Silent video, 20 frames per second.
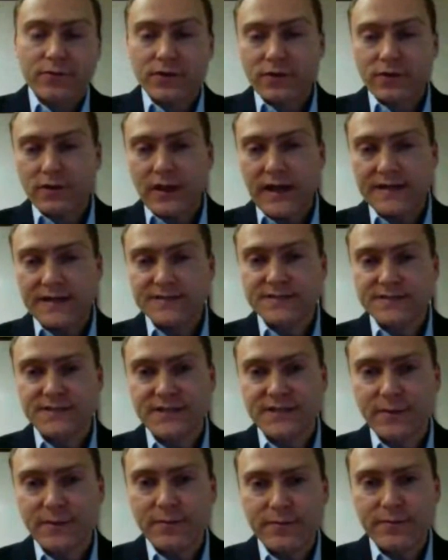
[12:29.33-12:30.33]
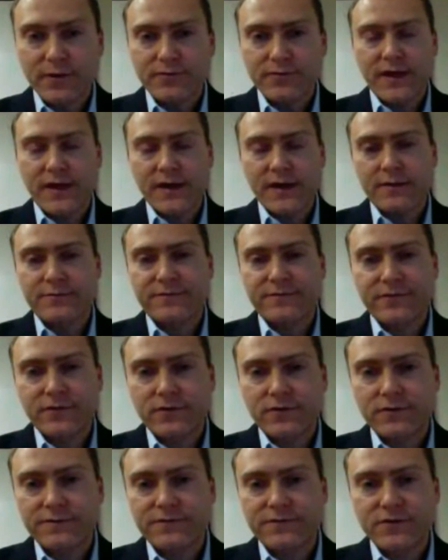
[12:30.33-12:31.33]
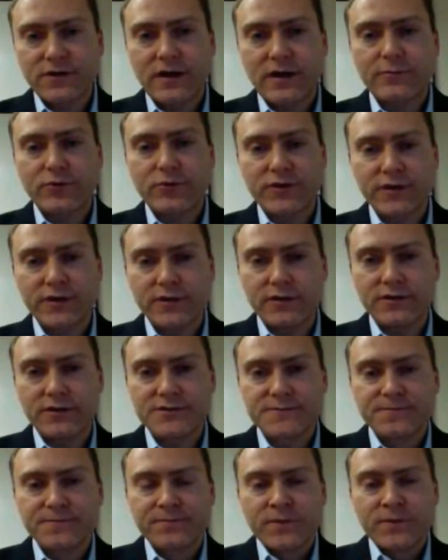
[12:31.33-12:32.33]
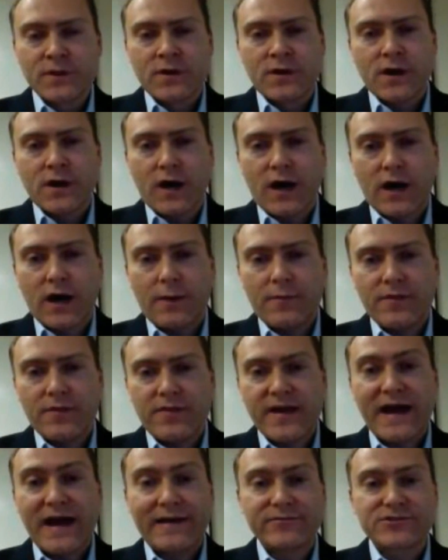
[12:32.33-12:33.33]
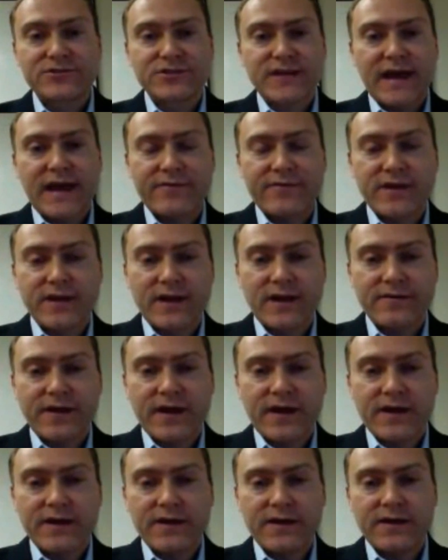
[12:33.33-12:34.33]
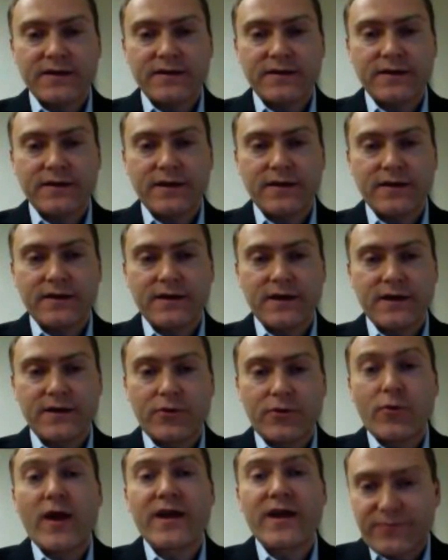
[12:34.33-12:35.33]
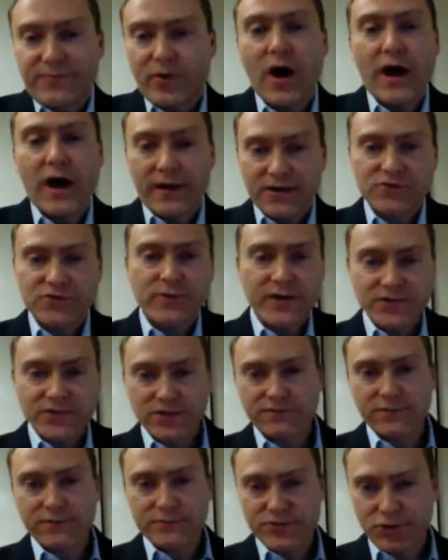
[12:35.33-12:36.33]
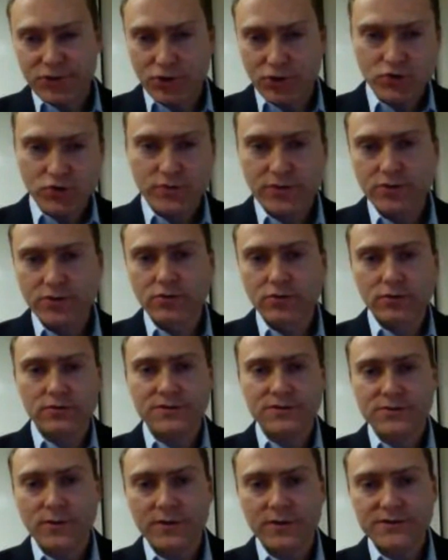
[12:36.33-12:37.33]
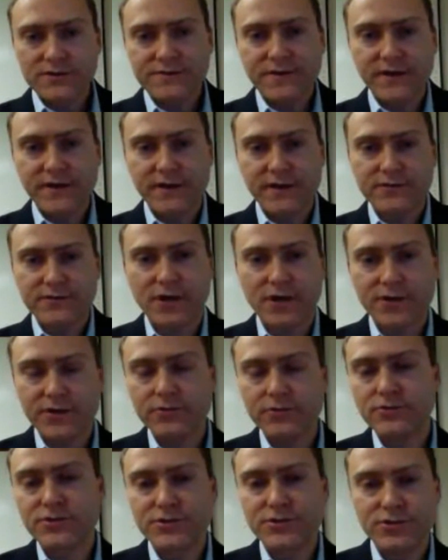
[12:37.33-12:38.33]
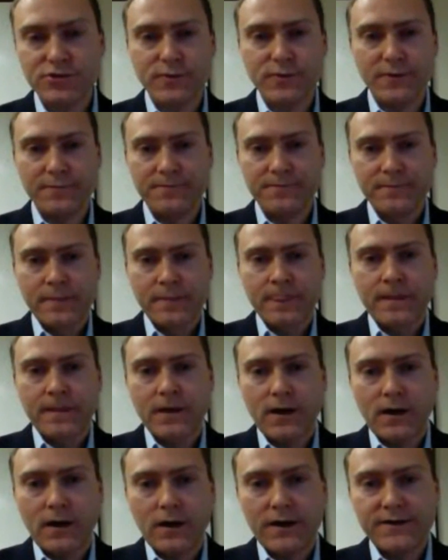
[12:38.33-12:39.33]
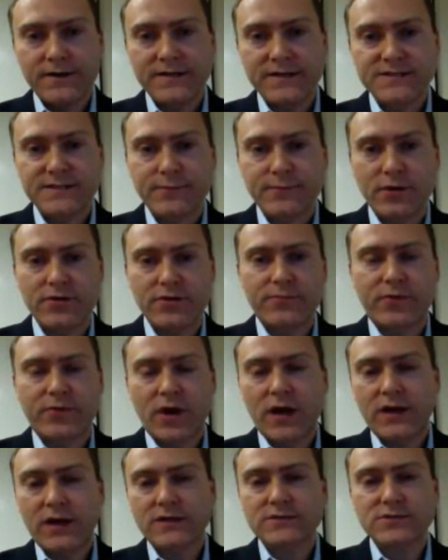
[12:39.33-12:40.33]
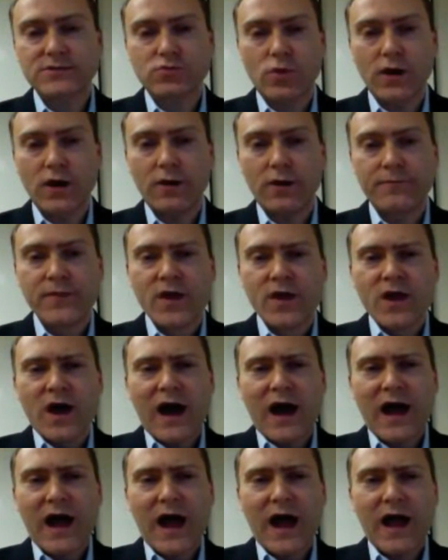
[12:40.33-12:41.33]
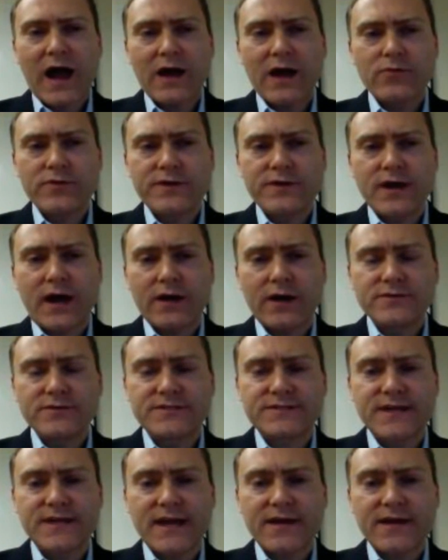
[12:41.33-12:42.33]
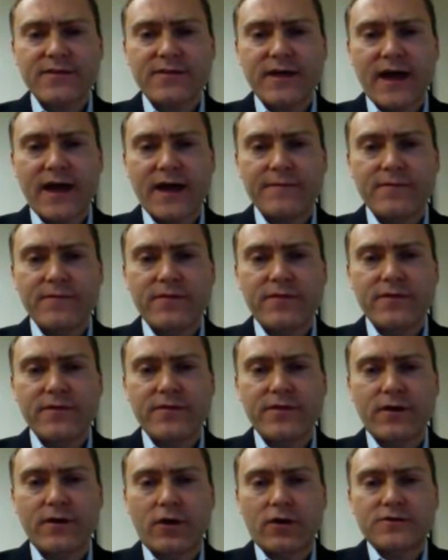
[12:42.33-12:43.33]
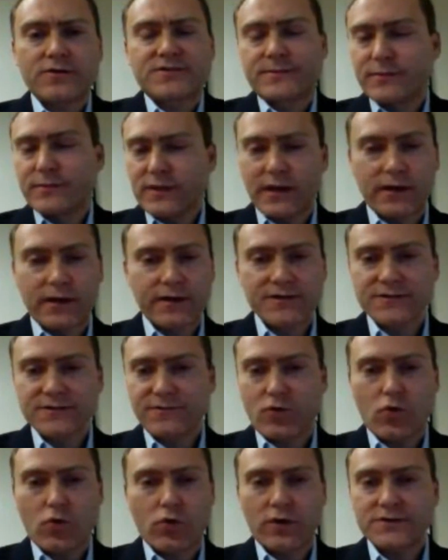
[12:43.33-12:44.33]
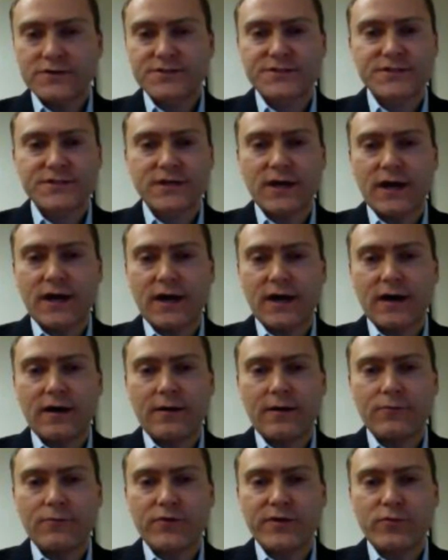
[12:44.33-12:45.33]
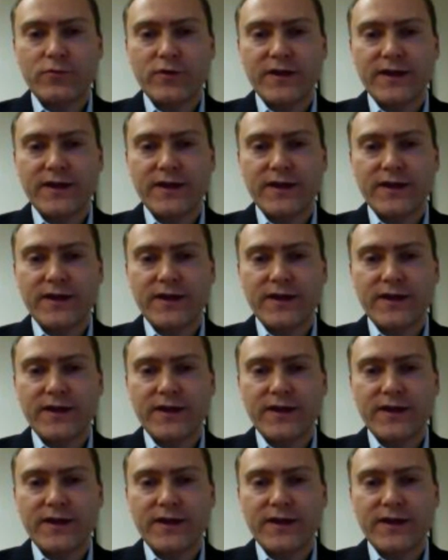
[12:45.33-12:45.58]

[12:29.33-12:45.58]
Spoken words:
their political ads team and built that up for a couple of years. They obviously have an array of products ranging from search with Google as well as videos on YouTube and some other products as well. I would say that there are similarities, of course. I